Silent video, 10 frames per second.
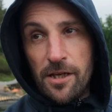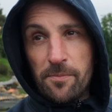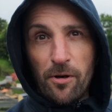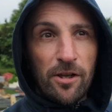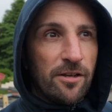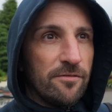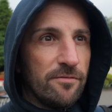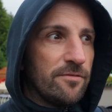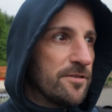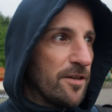Yeah, brilliant.
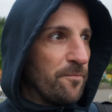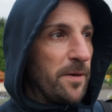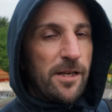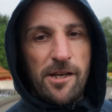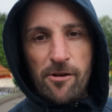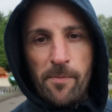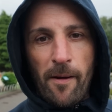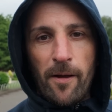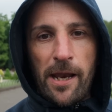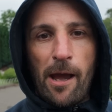So I've been in here
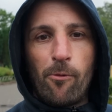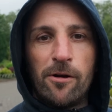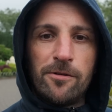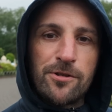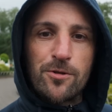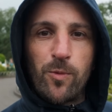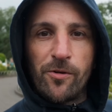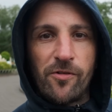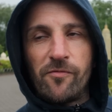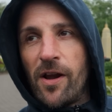about an hour just
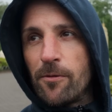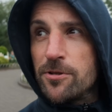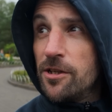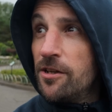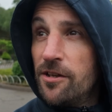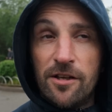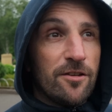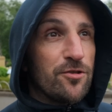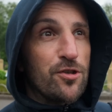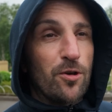wandering around,
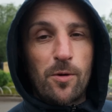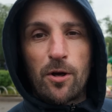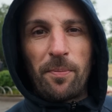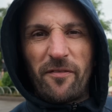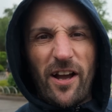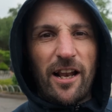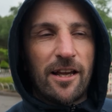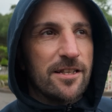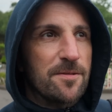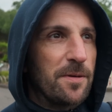just showing you a couple of
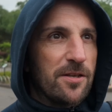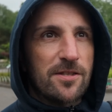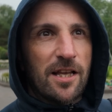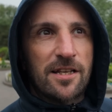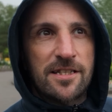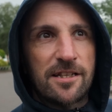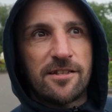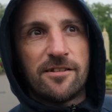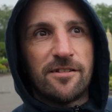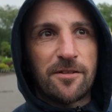highlights because, like I
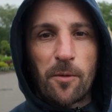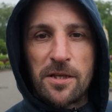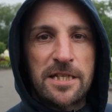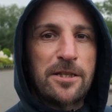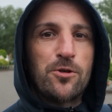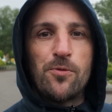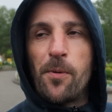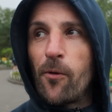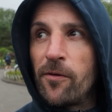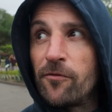said, don't want it to get too
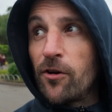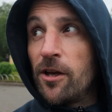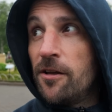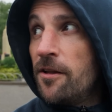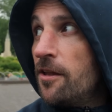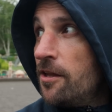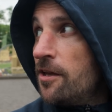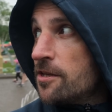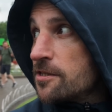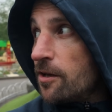boring for you.
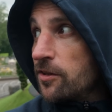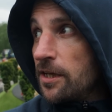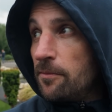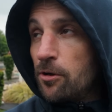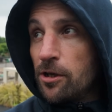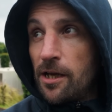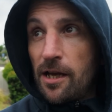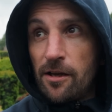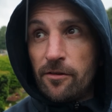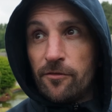So I think I'm going to
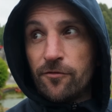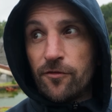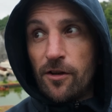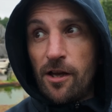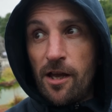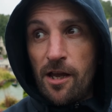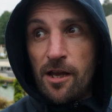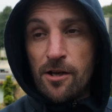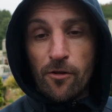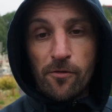have
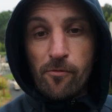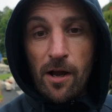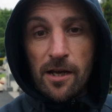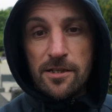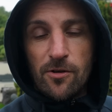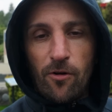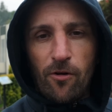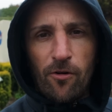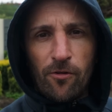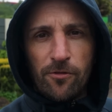a, another ride
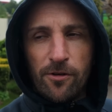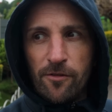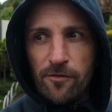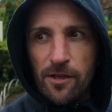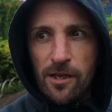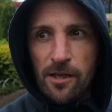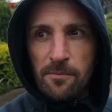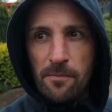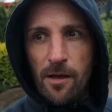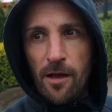on
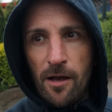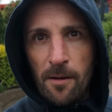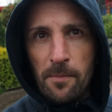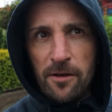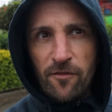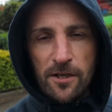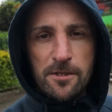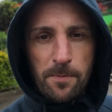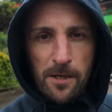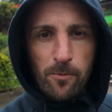the uh,
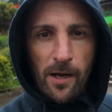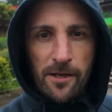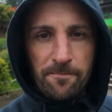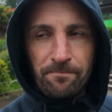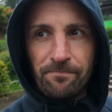Minifigure Speedway,